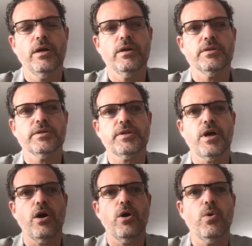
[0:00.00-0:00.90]

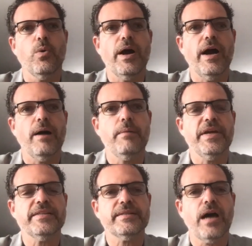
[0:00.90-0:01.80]
So
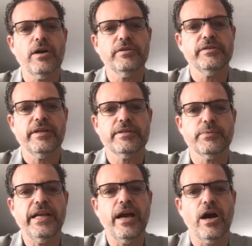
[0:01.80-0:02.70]
it's
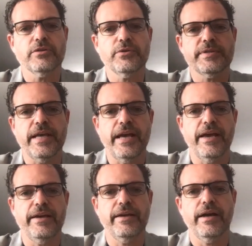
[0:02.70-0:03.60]
really hard to
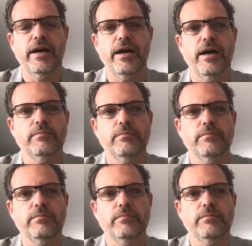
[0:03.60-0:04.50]
say.
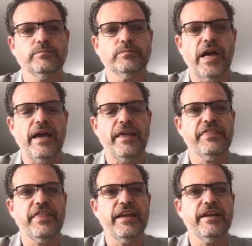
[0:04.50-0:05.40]
I
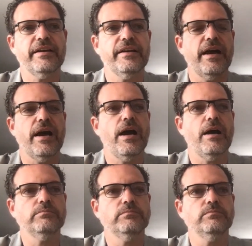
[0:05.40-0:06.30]
think
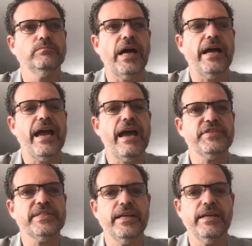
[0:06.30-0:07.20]
I have
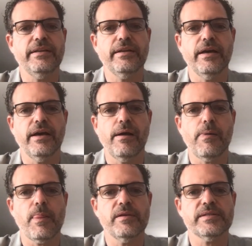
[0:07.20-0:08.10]
seen
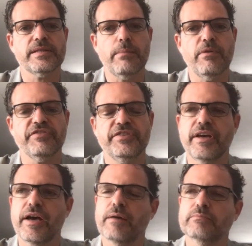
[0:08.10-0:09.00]
some of the